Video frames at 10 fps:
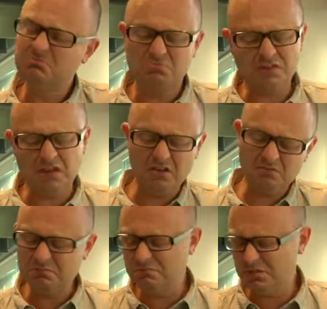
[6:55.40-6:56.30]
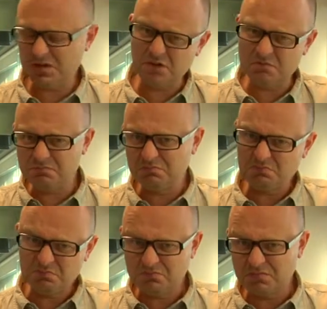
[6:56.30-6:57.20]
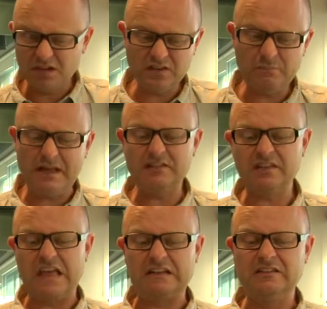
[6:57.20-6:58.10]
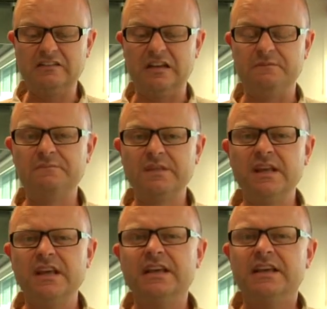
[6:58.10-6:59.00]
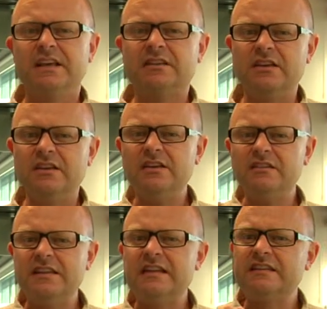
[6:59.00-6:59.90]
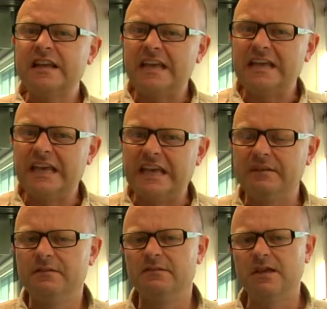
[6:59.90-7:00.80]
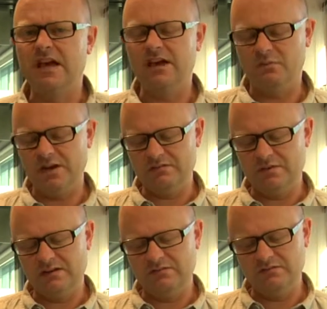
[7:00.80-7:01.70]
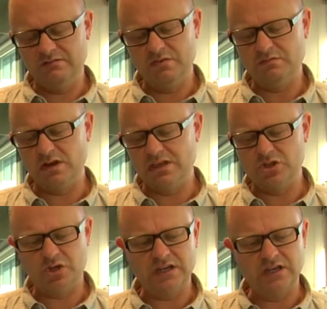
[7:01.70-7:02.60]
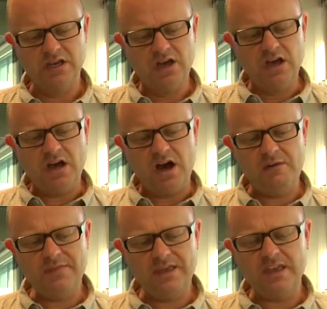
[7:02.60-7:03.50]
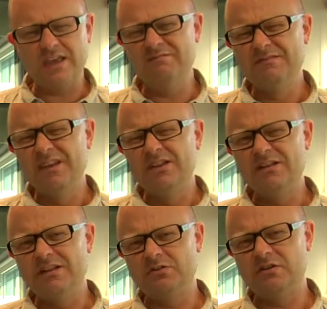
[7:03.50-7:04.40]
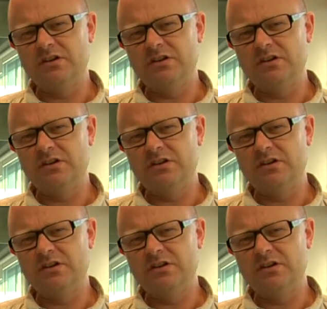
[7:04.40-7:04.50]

So, it's a balancing act, isn't it? So you just need to take care when with what you drink. I'm thinking liquid